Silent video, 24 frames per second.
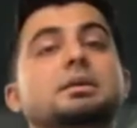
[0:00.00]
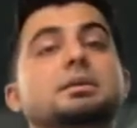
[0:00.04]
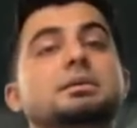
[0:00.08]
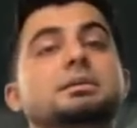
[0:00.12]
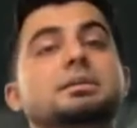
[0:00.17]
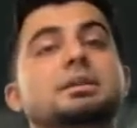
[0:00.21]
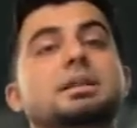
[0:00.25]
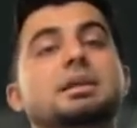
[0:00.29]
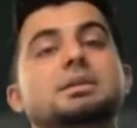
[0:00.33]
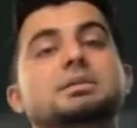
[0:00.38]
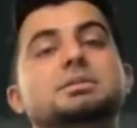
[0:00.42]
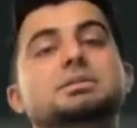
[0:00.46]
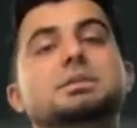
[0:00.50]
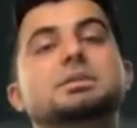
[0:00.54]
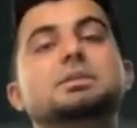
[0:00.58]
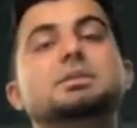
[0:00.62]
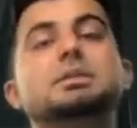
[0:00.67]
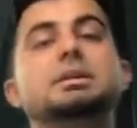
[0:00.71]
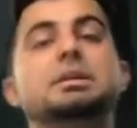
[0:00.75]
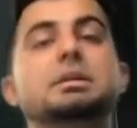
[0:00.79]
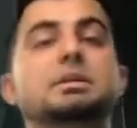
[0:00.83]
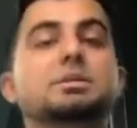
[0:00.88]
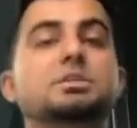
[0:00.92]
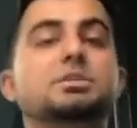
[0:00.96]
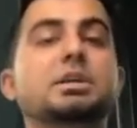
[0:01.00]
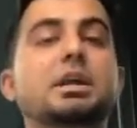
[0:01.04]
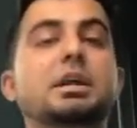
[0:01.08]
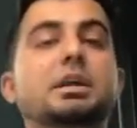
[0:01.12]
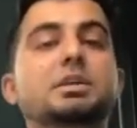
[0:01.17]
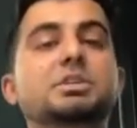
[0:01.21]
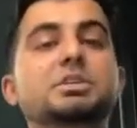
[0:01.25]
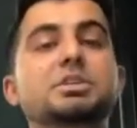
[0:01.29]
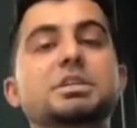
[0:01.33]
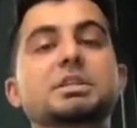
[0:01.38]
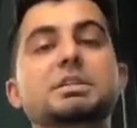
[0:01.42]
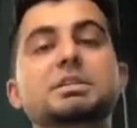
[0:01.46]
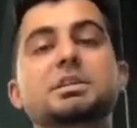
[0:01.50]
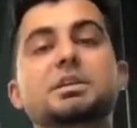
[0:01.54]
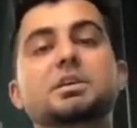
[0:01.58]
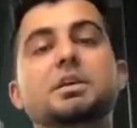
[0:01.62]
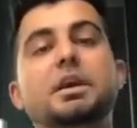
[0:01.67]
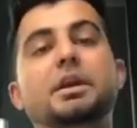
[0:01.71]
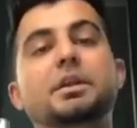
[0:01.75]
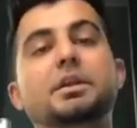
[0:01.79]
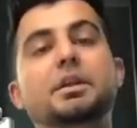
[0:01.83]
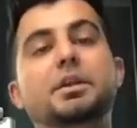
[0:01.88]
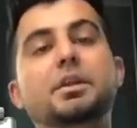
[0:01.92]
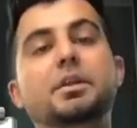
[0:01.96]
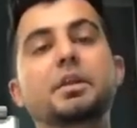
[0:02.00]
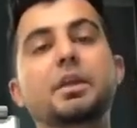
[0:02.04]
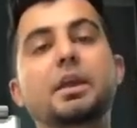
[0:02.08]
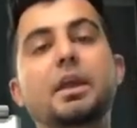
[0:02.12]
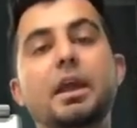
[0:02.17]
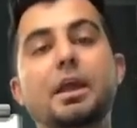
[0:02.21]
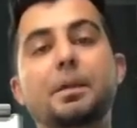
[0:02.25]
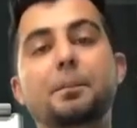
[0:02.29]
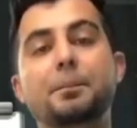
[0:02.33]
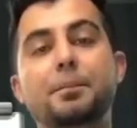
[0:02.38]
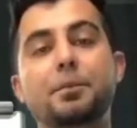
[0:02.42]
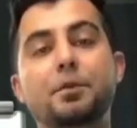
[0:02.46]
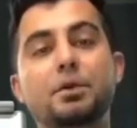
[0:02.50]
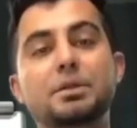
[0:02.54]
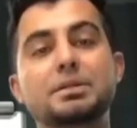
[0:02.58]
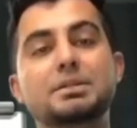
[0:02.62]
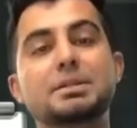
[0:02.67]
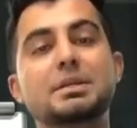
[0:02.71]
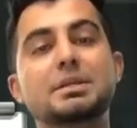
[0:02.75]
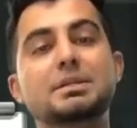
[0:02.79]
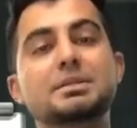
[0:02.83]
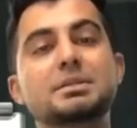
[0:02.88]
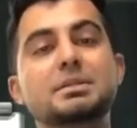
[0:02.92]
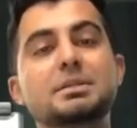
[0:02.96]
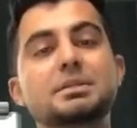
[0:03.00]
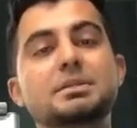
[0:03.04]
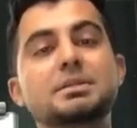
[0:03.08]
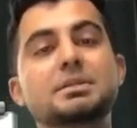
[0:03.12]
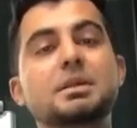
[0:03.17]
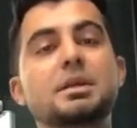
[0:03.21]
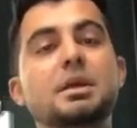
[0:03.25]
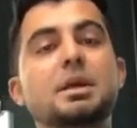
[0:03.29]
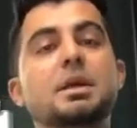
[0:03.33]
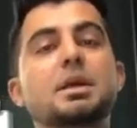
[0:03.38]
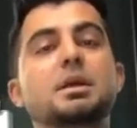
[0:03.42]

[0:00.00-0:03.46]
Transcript: selection strategies, criteria, and processes.